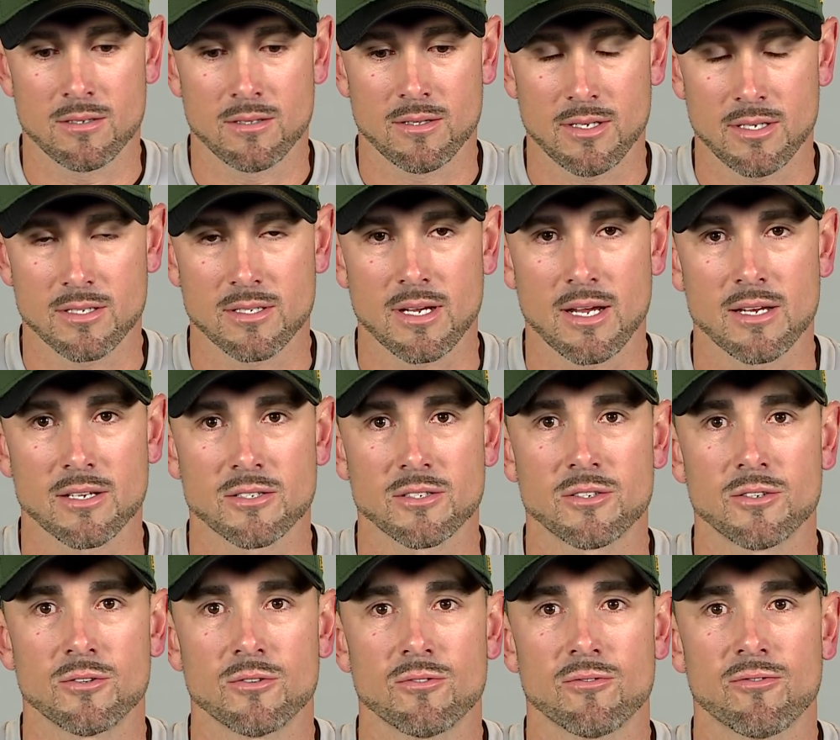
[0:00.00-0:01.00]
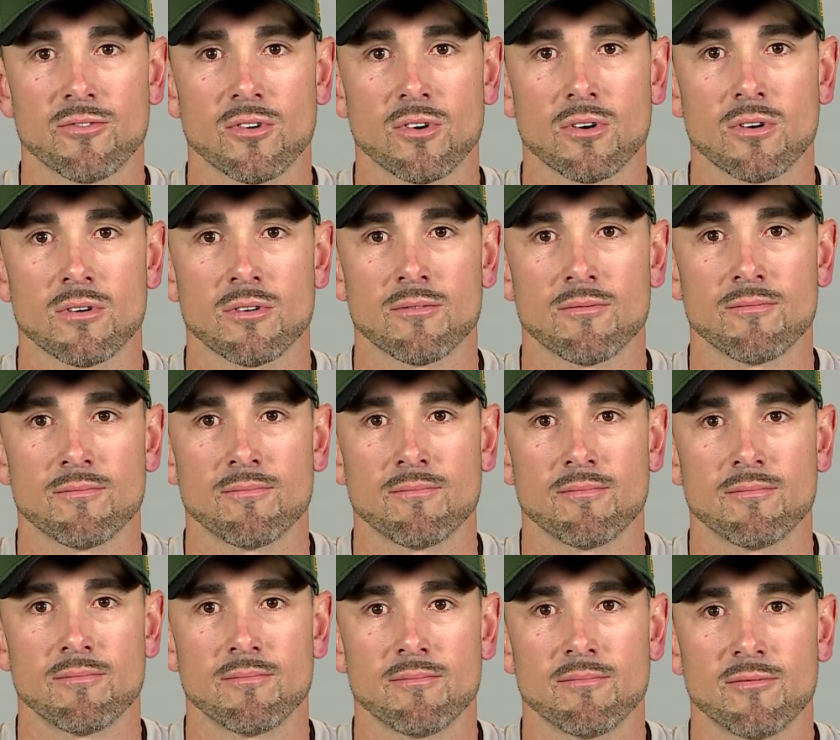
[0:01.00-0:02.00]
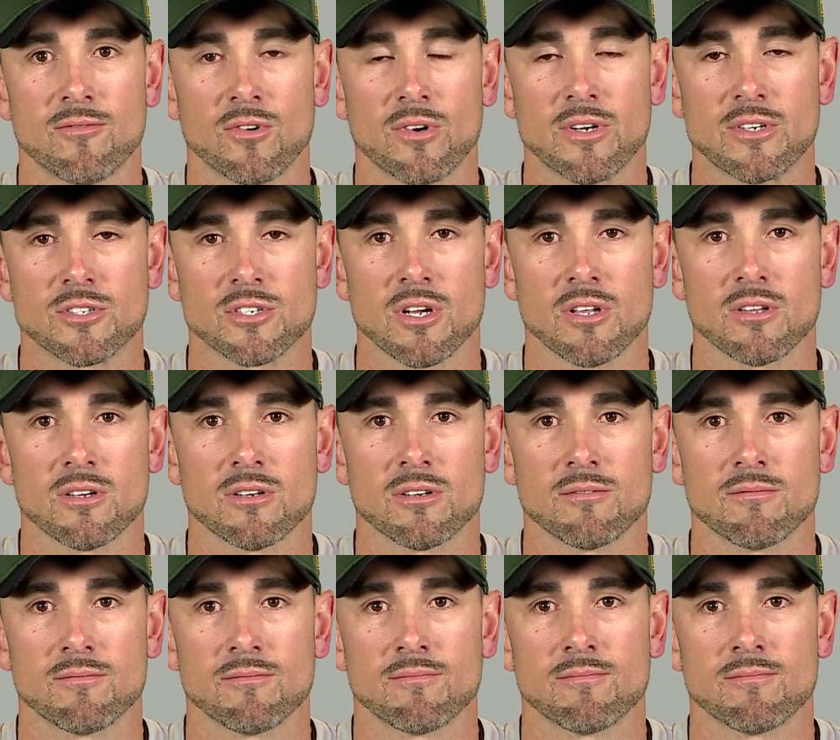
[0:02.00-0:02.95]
these guys do for each other,